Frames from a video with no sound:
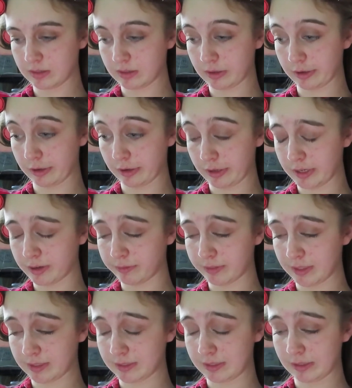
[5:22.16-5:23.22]
The good of
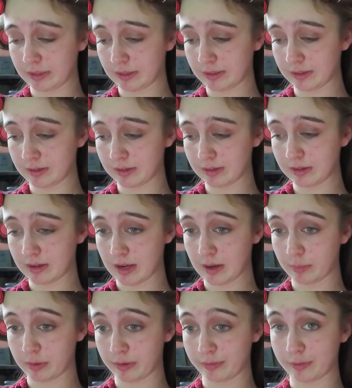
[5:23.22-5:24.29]
this year, I
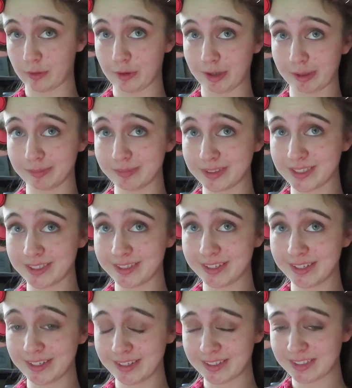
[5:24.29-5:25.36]
performed
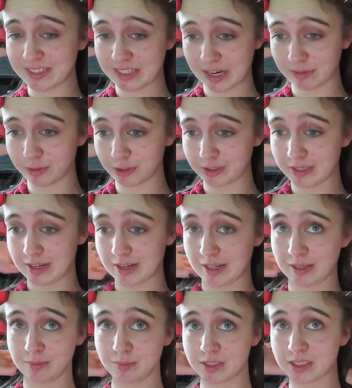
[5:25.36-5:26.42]
several
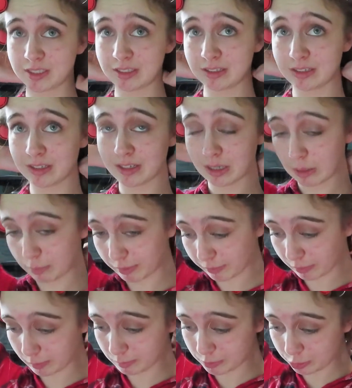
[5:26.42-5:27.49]
times. I
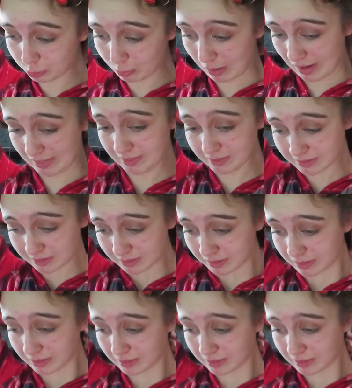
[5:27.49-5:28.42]
performed twice.